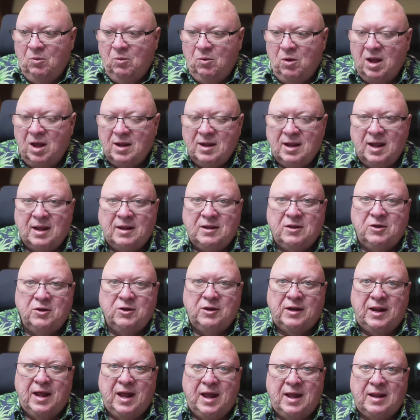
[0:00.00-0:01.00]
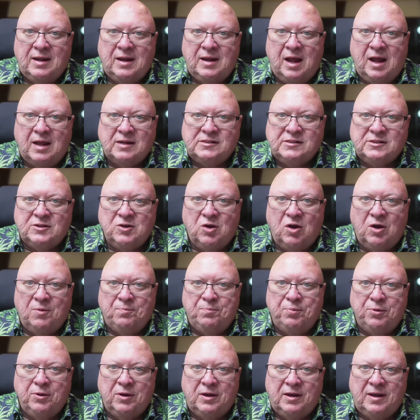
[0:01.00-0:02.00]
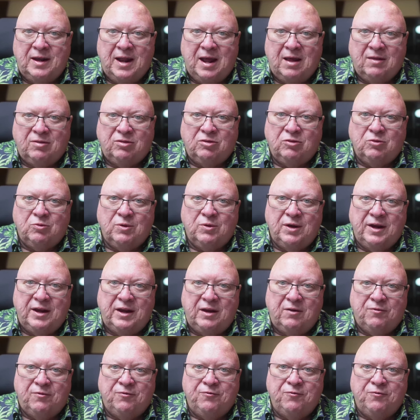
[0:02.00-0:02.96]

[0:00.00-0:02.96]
Well, I got good at it and I started putting out three or